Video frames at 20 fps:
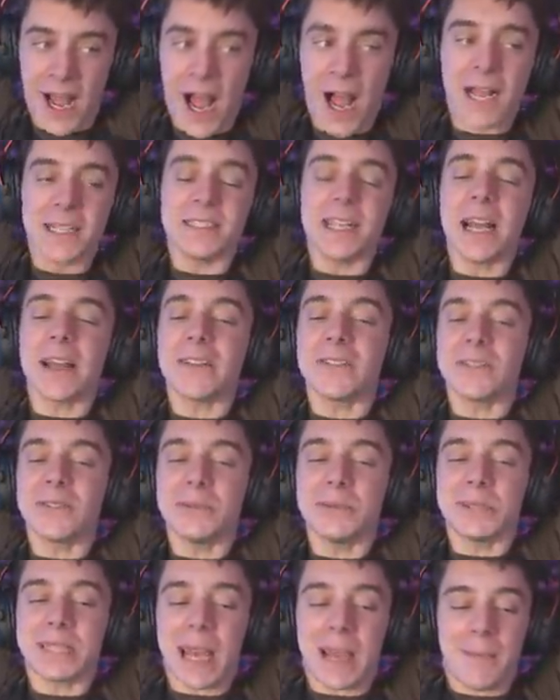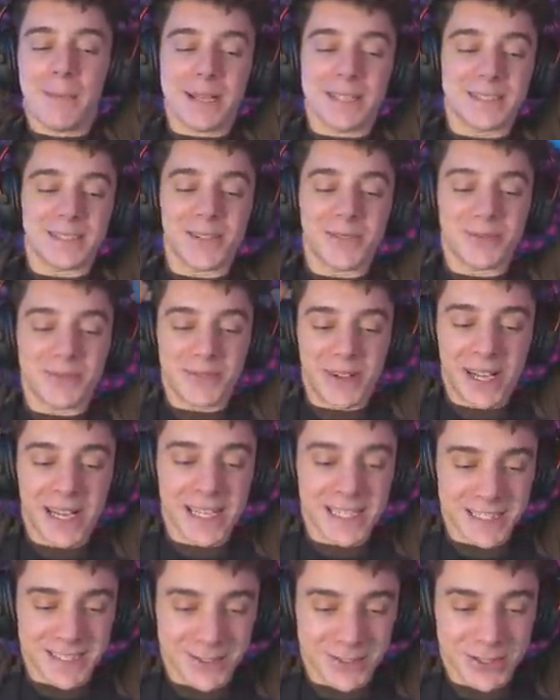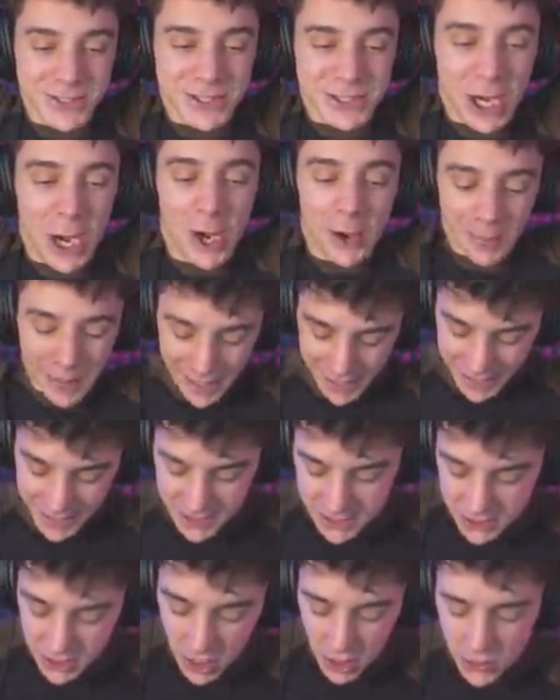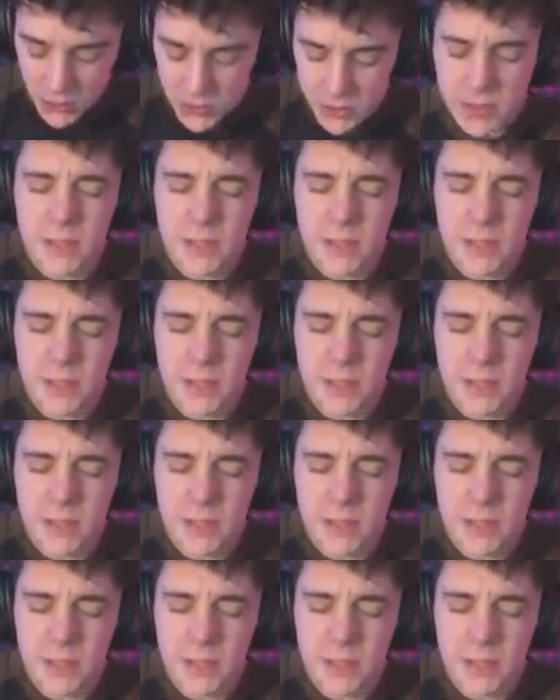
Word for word: Untitled Goose Game is so fun. It's so charming. It's so...